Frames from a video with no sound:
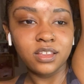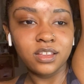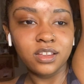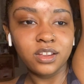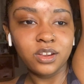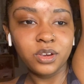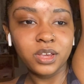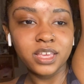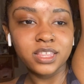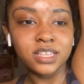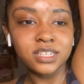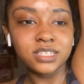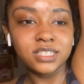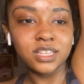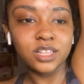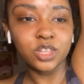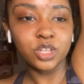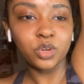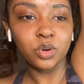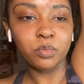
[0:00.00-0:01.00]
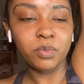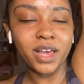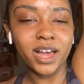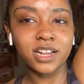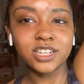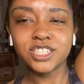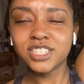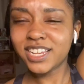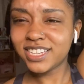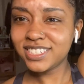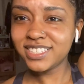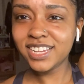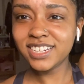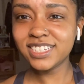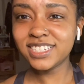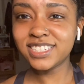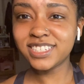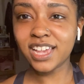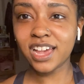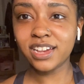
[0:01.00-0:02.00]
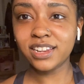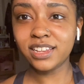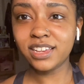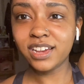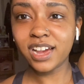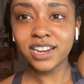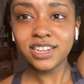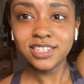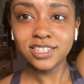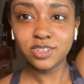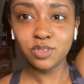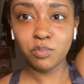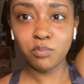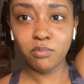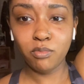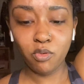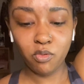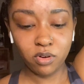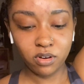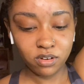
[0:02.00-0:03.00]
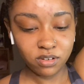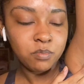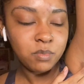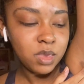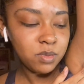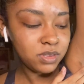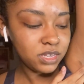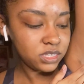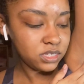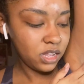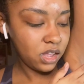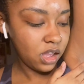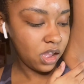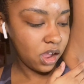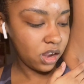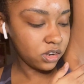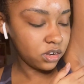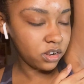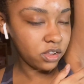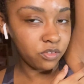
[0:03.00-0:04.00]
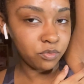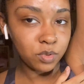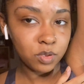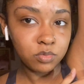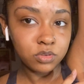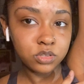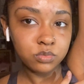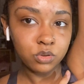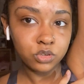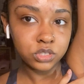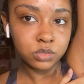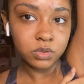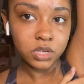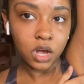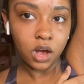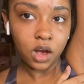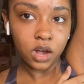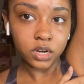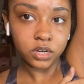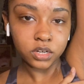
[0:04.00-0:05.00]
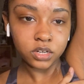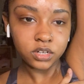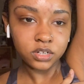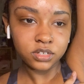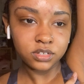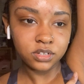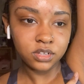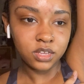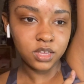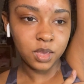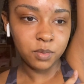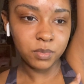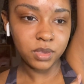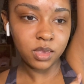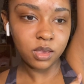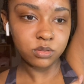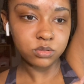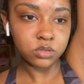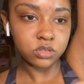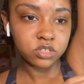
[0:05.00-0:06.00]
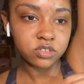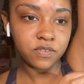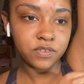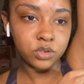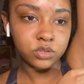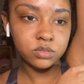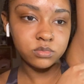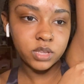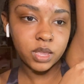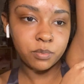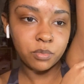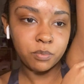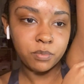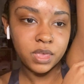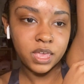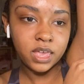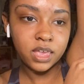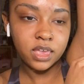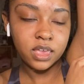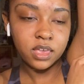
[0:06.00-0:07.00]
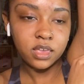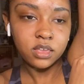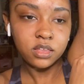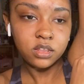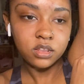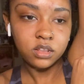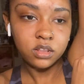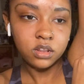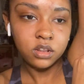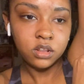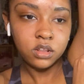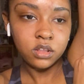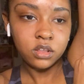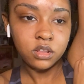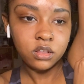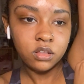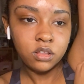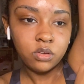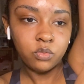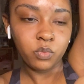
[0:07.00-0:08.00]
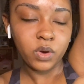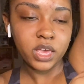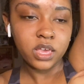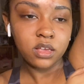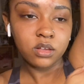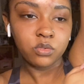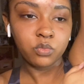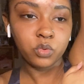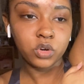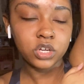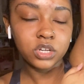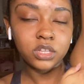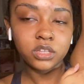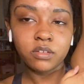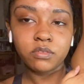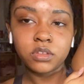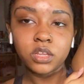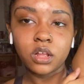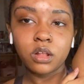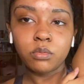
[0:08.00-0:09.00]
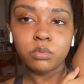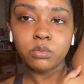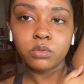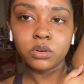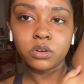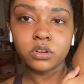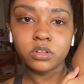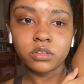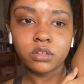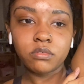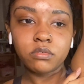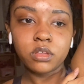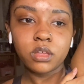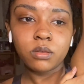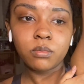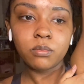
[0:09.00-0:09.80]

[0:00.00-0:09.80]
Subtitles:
Okay, this is a little patch. That's not exciting. I need to do more. Maybe it's not hot enough. Maybe it's supposed to be hotter. Maybe I'm supposed to feel some type of pain. Wait, we're gonna lift up. We're gonna lift up.